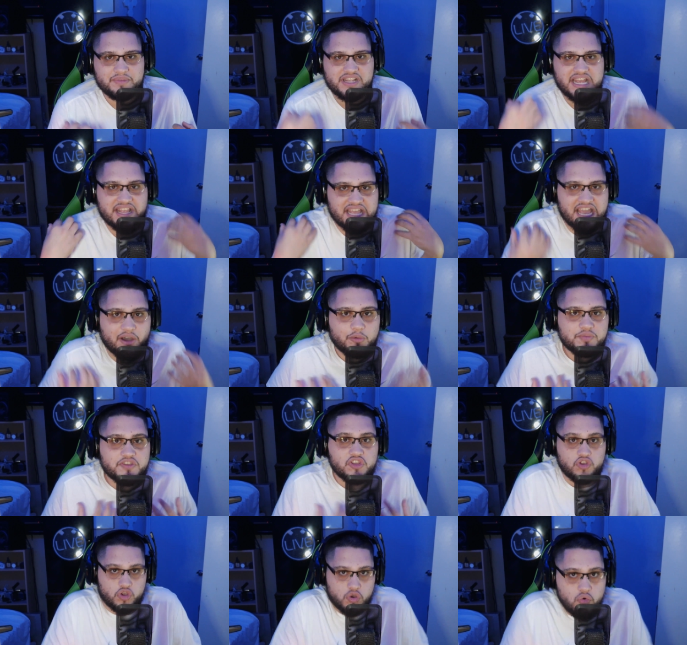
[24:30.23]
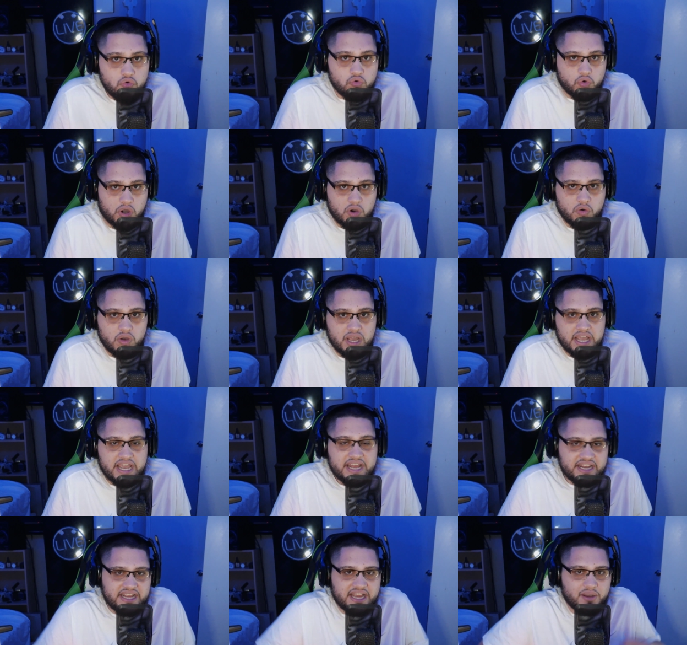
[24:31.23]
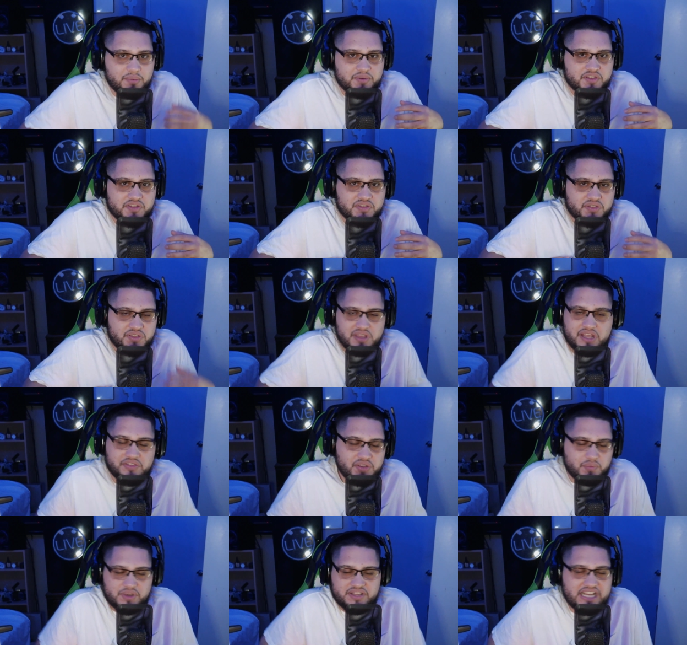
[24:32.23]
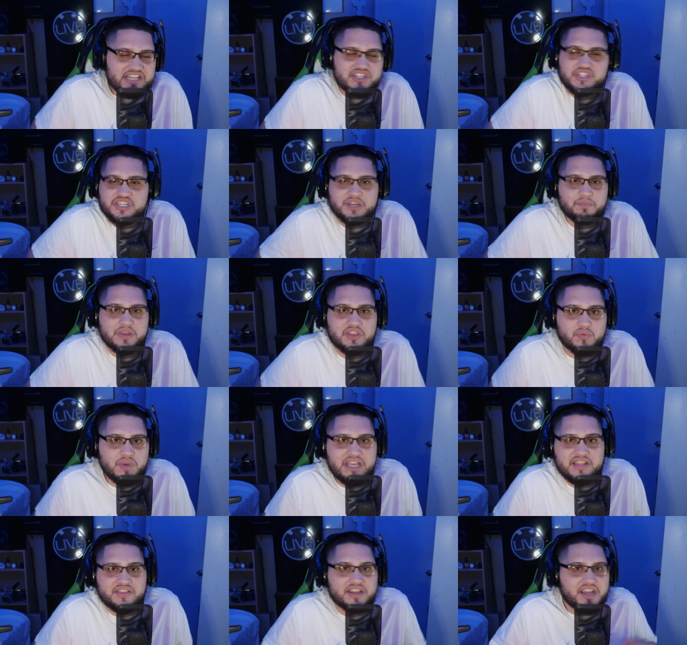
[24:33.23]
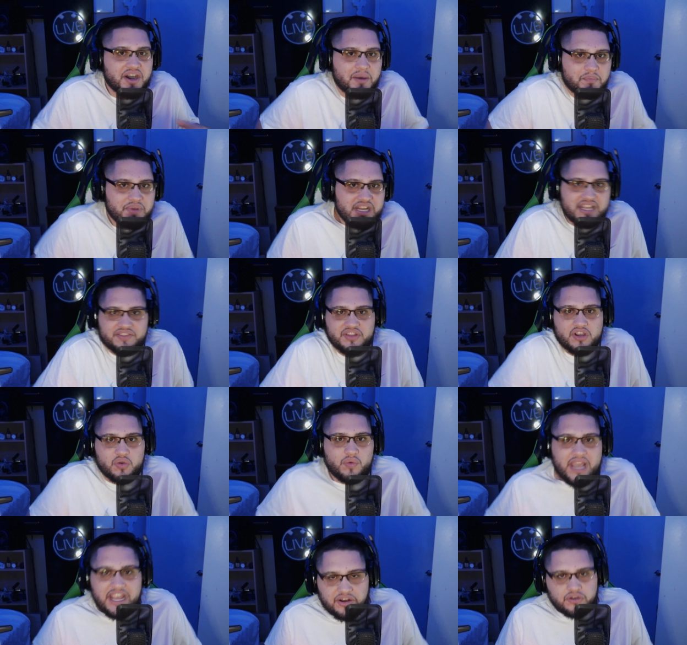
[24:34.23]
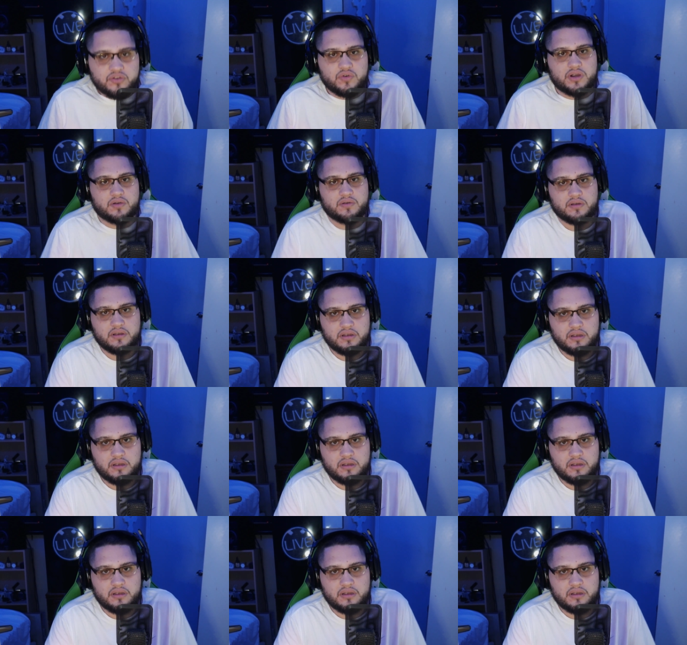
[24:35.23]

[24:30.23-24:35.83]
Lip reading: It helps you grow, and it helps the relationship between the company and the creator grow.